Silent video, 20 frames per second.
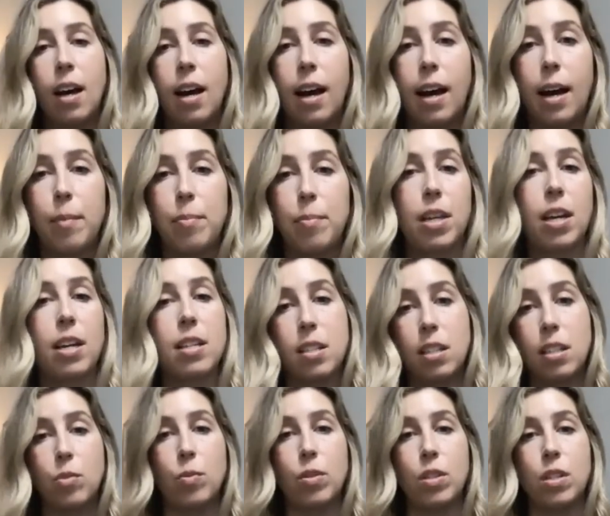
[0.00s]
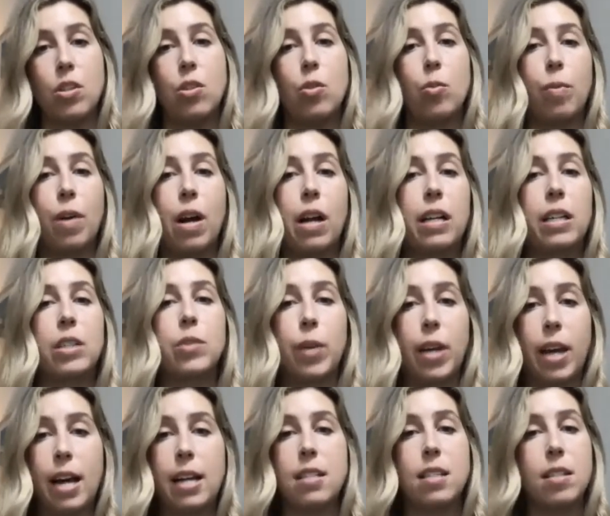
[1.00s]
Because this was a new product, we
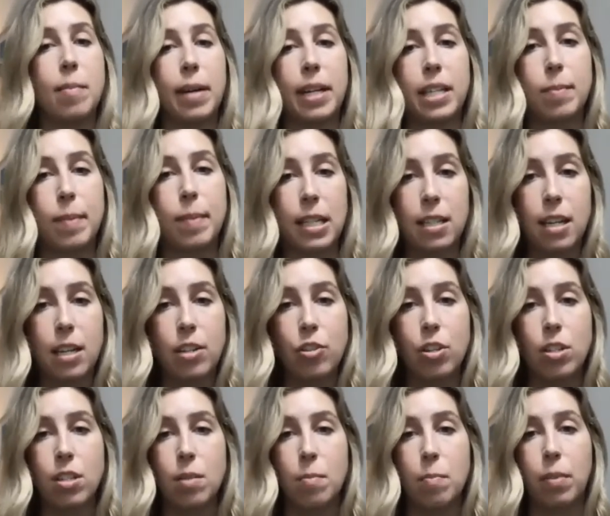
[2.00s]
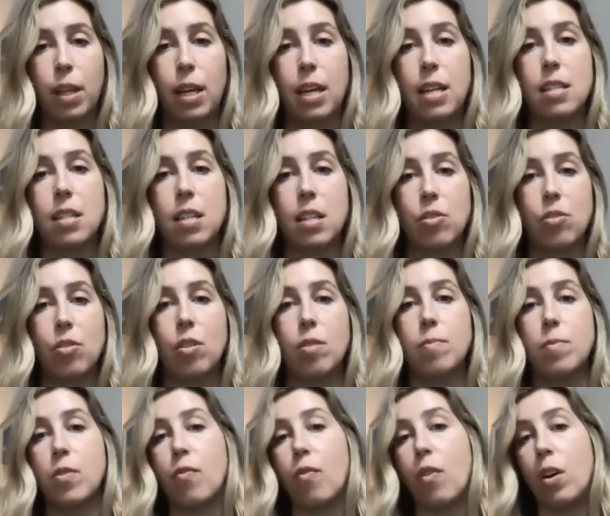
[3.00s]
had some expectations in place in
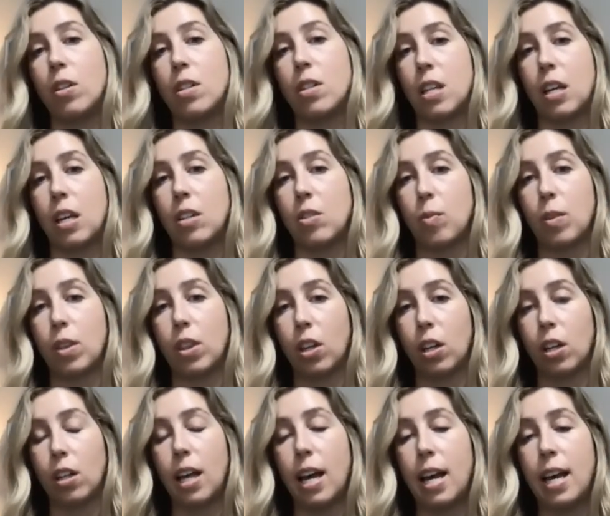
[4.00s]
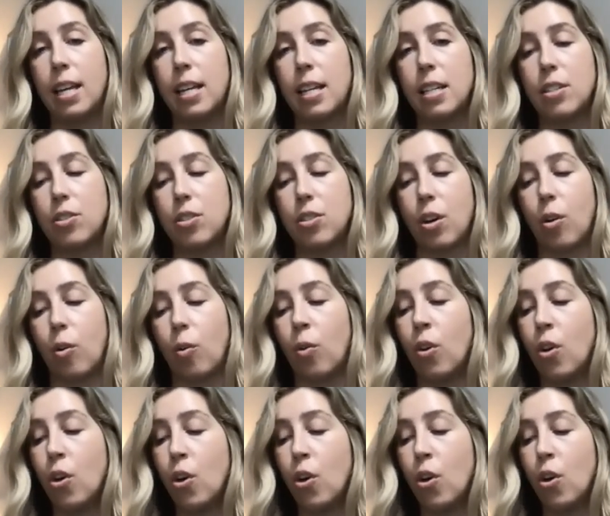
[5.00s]
terms of what sales would look like. And so
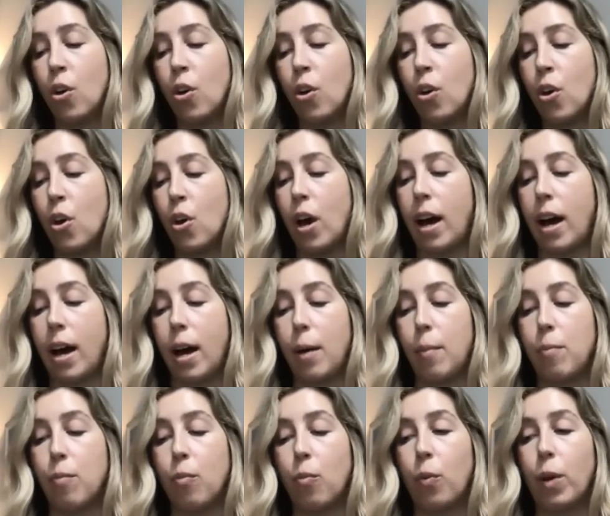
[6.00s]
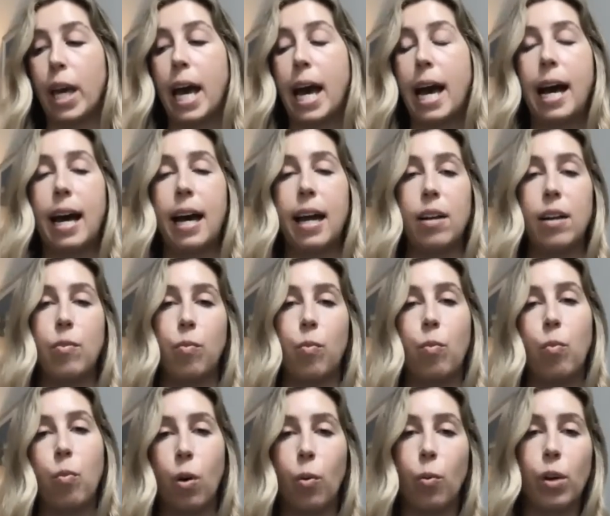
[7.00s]
we had
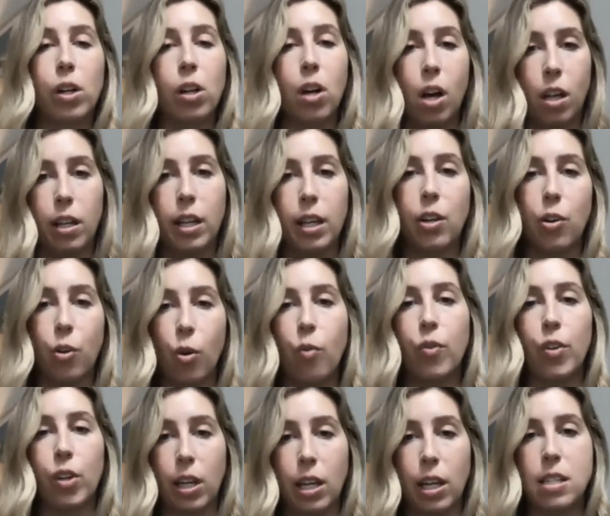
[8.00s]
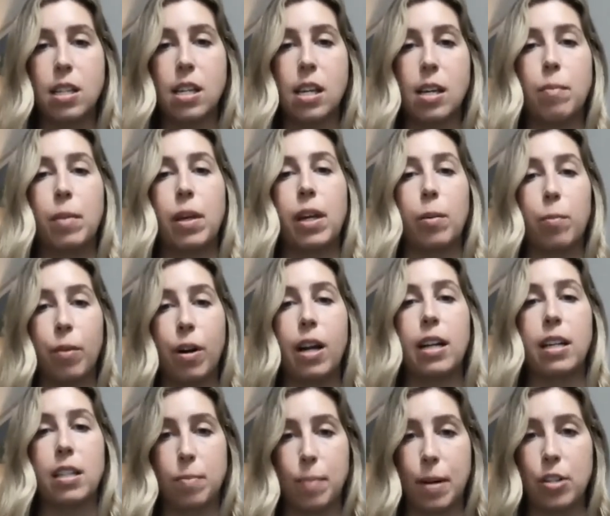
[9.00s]
what we're calling an overlay team, like a
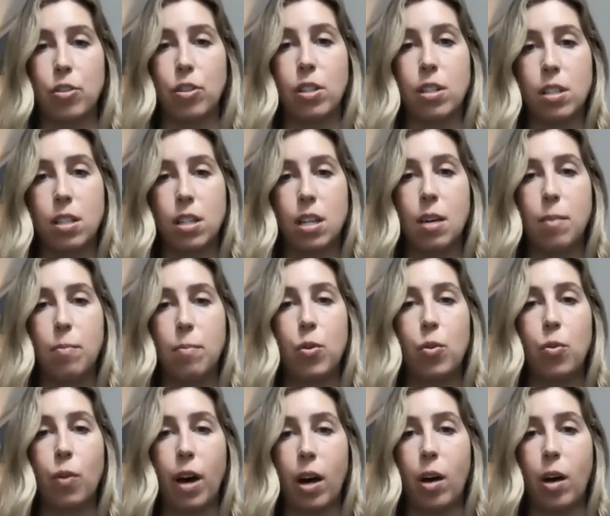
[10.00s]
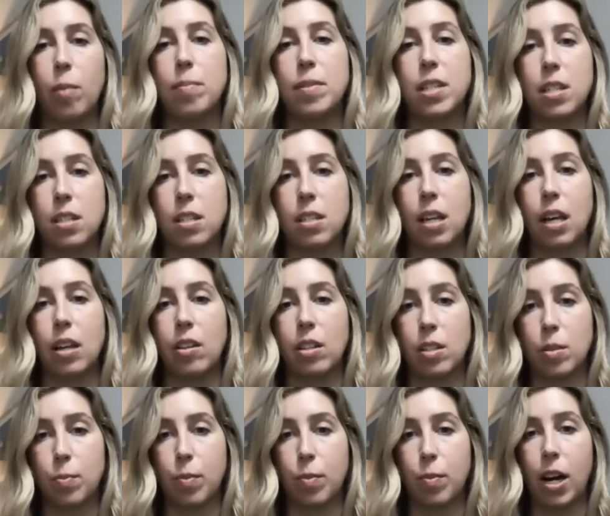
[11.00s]
product specialist team who helps to sell
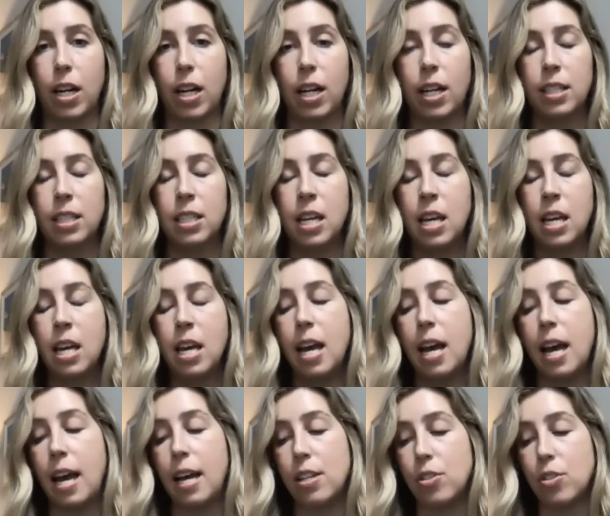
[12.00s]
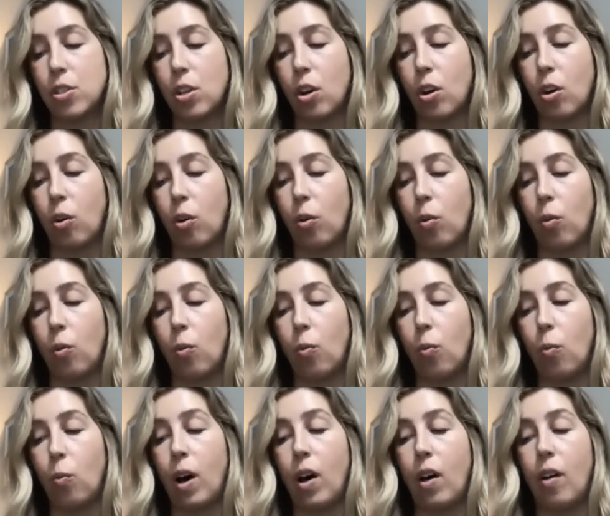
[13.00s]
this product. And so
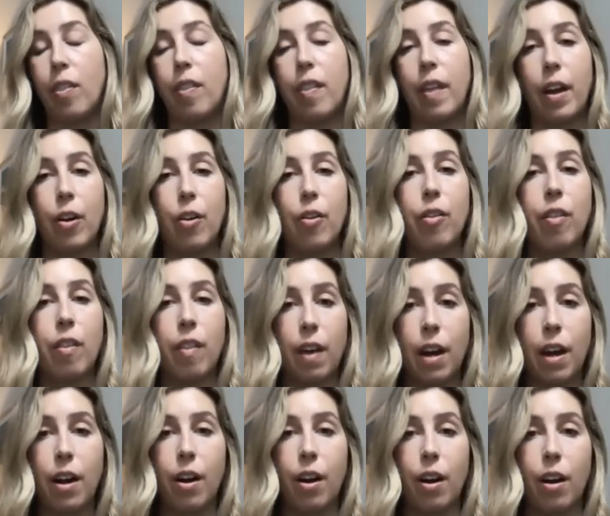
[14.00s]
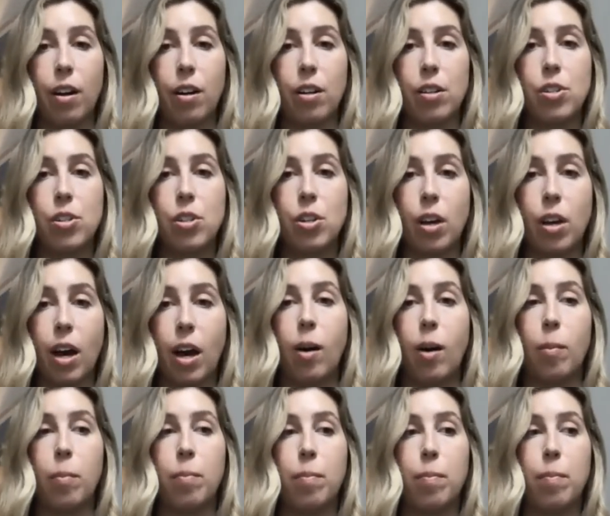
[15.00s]
while they're there to
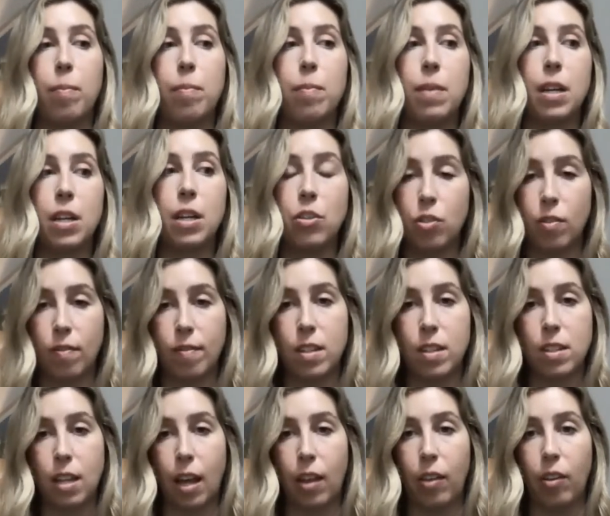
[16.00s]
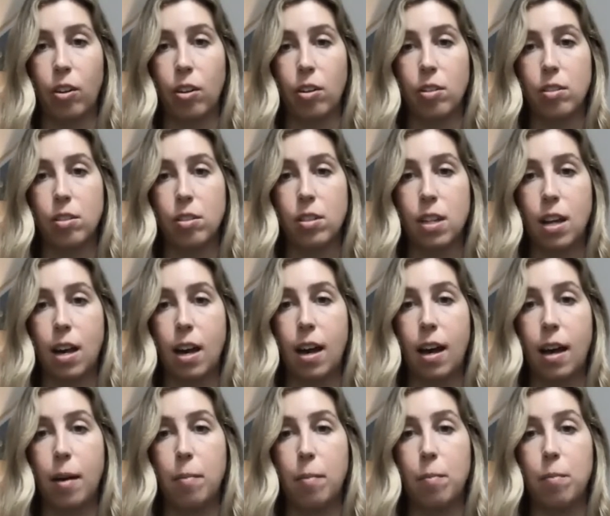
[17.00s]
help each of the sellers
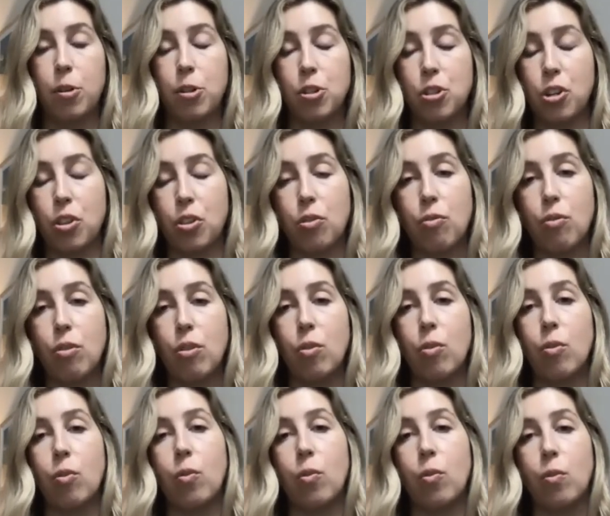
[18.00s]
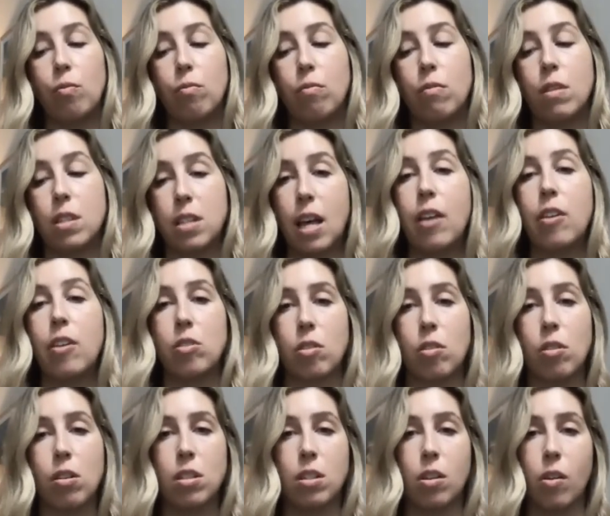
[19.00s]
push it through, the sellers
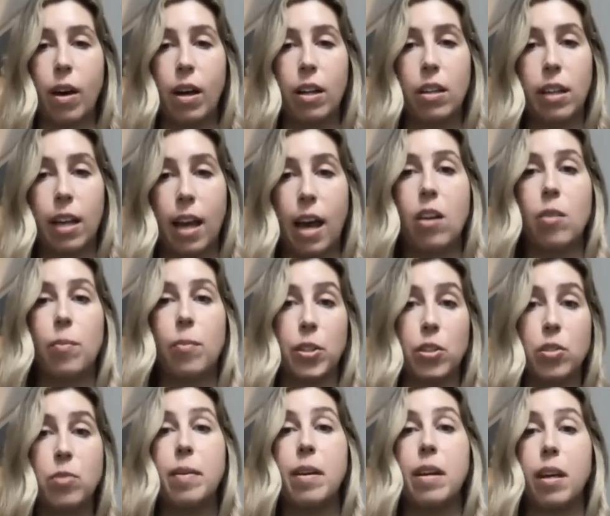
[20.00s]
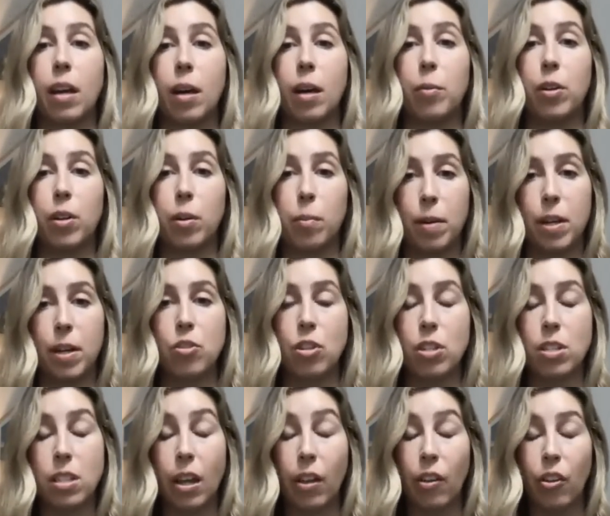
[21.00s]
are also held accountable to being able to pitch
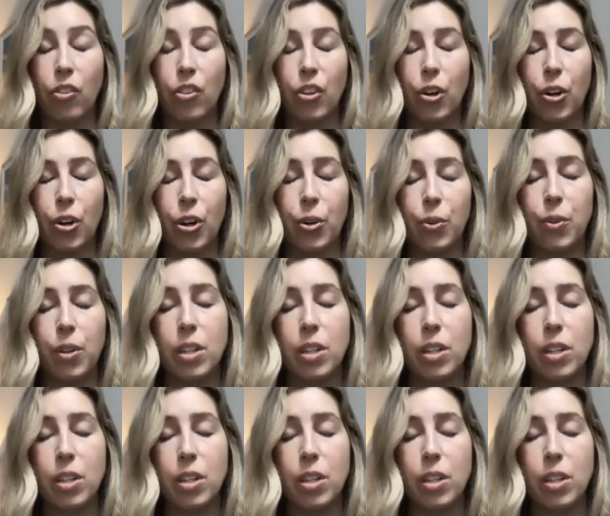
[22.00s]
and sell on their own.